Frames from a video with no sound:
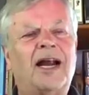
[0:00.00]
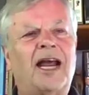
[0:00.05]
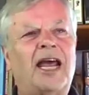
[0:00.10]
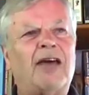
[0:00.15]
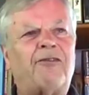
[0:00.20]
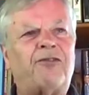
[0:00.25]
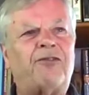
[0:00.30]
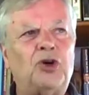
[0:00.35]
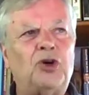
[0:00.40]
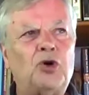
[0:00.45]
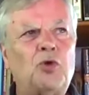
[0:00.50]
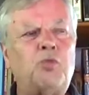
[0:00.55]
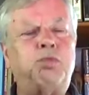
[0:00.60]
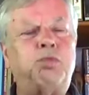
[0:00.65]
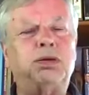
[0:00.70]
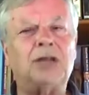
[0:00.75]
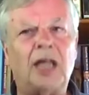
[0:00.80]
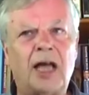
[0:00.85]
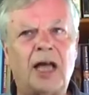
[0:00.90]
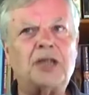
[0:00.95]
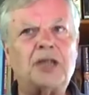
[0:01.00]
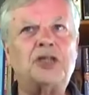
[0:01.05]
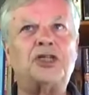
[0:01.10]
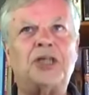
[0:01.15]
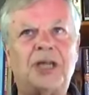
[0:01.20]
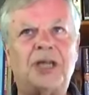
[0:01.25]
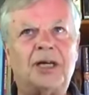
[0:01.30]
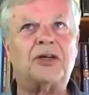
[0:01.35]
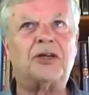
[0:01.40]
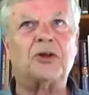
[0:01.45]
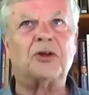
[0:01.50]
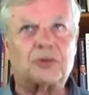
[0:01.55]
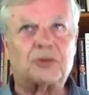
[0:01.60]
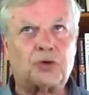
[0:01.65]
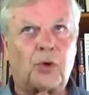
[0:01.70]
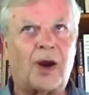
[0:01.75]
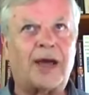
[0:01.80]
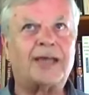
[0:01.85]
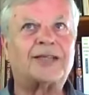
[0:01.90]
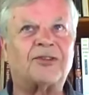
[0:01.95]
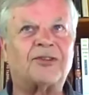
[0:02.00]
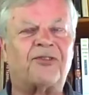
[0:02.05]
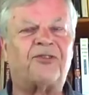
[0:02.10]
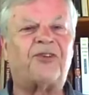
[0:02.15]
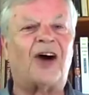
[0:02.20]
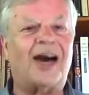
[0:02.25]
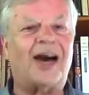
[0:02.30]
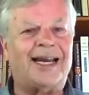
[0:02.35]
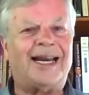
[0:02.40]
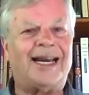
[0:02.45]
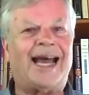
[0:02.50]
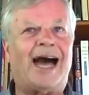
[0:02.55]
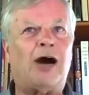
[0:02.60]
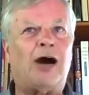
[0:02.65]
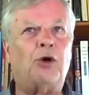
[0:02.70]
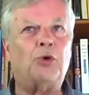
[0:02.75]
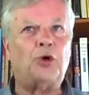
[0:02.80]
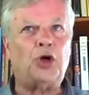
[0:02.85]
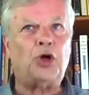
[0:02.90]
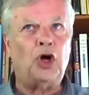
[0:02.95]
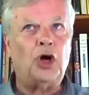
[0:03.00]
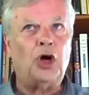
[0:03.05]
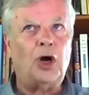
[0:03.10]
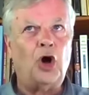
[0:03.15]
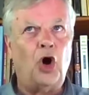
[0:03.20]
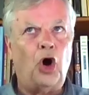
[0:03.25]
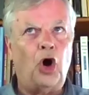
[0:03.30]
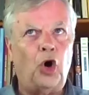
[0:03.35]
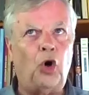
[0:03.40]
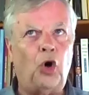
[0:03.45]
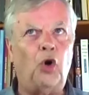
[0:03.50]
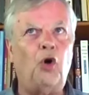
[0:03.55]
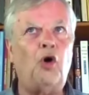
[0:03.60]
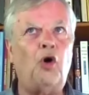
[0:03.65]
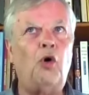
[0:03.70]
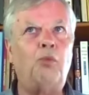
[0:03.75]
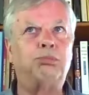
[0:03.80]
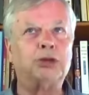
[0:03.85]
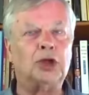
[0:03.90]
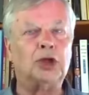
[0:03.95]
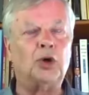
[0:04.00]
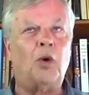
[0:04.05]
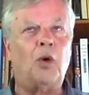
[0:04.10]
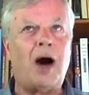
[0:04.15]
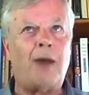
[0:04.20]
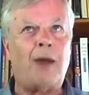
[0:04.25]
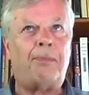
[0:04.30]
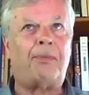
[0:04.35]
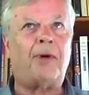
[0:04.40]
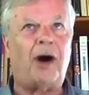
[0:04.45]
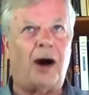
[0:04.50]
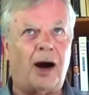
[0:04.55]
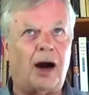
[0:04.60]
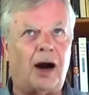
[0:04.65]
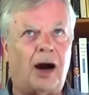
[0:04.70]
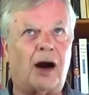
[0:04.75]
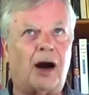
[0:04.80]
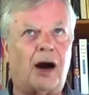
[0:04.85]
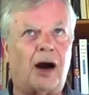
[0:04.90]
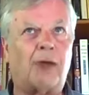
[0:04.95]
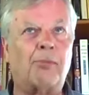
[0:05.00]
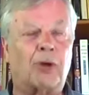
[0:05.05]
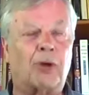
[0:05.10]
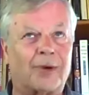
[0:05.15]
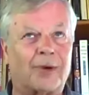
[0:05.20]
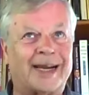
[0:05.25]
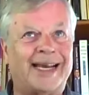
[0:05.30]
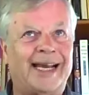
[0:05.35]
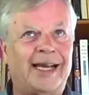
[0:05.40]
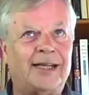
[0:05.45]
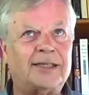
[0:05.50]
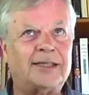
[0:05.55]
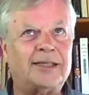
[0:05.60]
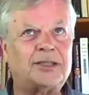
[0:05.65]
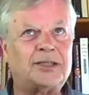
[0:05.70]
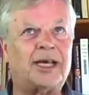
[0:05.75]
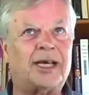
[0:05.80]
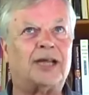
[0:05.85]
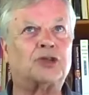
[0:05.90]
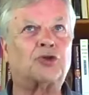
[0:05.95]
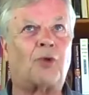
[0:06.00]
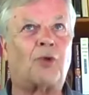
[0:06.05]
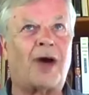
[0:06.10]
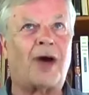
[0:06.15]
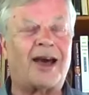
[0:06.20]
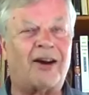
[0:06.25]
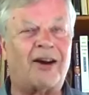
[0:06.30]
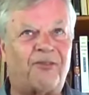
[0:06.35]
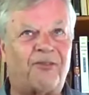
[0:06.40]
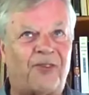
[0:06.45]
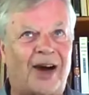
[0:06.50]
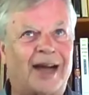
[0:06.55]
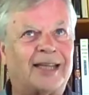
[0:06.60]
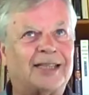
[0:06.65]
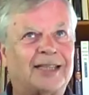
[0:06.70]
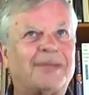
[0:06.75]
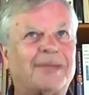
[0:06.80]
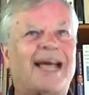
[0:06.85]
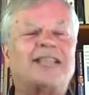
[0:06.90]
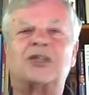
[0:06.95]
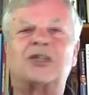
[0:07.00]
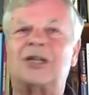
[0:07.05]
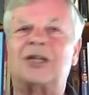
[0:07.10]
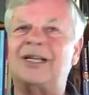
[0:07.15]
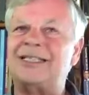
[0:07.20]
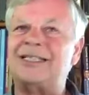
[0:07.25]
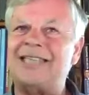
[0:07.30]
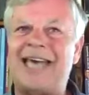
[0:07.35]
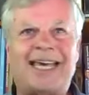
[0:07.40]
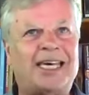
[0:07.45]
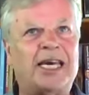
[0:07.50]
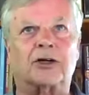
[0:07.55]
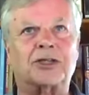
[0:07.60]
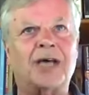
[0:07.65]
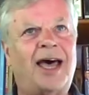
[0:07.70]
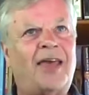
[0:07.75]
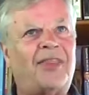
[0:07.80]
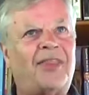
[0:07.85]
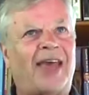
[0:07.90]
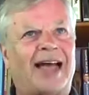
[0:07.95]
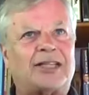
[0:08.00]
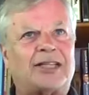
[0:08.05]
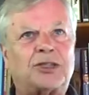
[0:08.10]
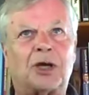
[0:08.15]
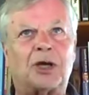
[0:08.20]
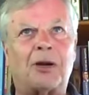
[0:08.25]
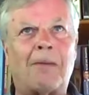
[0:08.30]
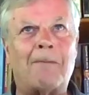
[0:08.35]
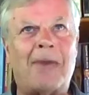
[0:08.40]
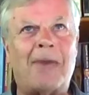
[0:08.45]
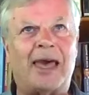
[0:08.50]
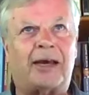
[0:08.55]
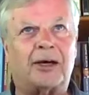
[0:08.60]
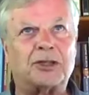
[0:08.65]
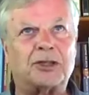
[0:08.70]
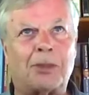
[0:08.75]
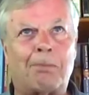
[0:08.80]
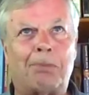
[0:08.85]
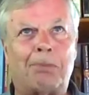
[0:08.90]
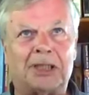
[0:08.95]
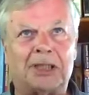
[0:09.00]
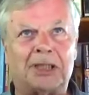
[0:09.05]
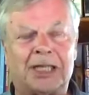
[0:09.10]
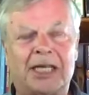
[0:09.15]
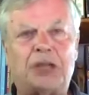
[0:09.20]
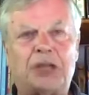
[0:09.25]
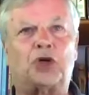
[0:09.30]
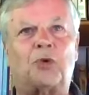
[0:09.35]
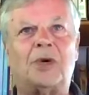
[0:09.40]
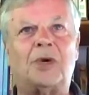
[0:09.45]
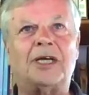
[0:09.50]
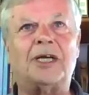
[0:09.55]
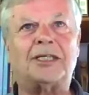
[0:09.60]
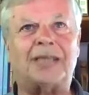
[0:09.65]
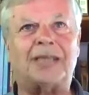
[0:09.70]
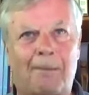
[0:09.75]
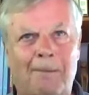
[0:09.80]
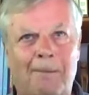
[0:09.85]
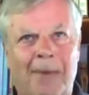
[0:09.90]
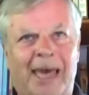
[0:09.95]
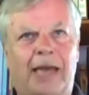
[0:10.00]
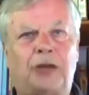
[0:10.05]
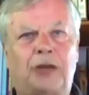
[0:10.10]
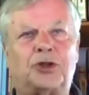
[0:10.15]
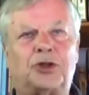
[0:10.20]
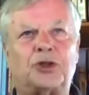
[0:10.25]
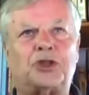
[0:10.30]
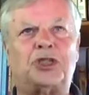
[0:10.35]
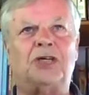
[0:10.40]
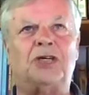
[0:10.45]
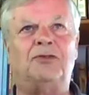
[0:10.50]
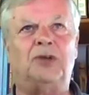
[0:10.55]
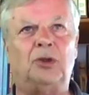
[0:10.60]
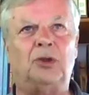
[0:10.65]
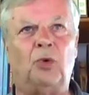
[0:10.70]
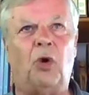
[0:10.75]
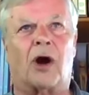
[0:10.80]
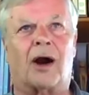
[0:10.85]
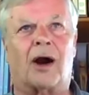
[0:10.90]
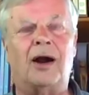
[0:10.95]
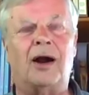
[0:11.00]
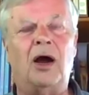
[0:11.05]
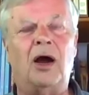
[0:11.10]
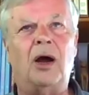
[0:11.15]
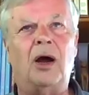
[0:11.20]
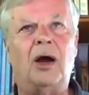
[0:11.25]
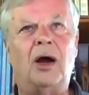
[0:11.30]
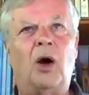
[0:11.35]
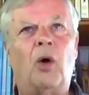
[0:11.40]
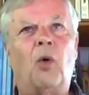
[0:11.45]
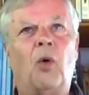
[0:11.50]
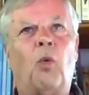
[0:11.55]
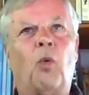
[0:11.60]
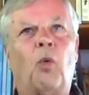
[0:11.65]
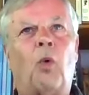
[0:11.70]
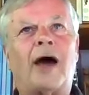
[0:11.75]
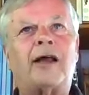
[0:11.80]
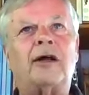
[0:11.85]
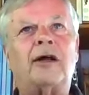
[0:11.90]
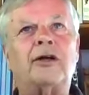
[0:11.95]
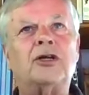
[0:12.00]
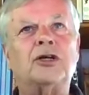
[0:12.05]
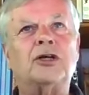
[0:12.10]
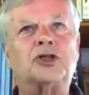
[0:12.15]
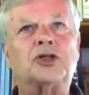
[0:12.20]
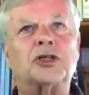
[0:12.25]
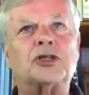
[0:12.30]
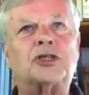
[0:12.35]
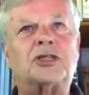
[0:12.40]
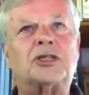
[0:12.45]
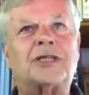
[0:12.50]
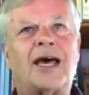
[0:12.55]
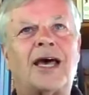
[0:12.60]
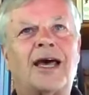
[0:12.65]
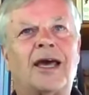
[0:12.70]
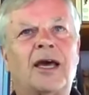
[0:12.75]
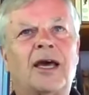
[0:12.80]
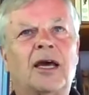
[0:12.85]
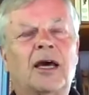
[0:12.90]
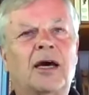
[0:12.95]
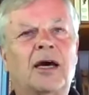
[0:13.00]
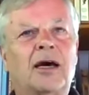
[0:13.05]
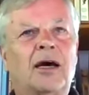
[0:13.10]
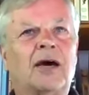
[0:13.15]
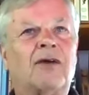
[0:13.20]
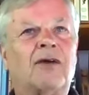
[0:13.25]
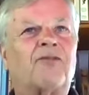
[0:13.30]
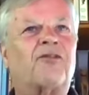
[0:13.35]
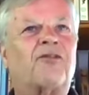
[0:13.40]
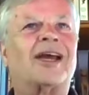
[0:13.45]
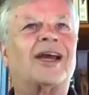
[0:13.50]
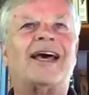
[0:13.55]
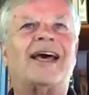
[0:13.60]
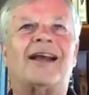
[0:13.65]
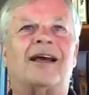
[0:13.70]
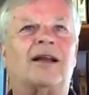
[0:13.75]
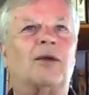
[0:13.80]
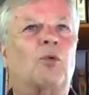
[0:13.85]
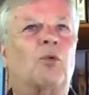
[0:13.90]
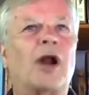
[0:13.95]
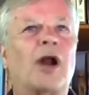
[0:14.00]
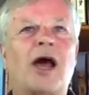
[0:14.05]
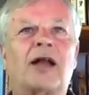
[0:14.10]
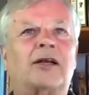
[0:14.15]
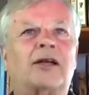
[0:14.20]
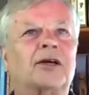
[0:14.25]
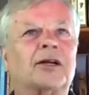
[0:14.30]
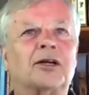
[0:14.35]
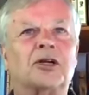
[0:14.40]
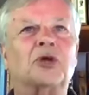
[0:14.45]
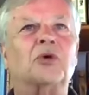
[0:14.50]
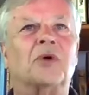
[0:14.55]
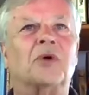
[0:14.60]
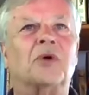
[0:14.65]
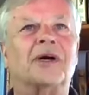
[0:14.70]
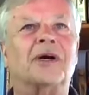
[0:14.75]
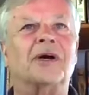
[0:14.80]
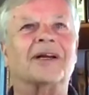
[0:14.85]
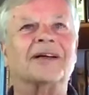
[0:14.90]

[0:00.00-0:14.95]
If you plunge into trying to find out who blew up our Marines and try to find them, that's going to take years. That's going to make us a belligerent in a major civil war. Why don't you just say, forget it, we're not going to do it?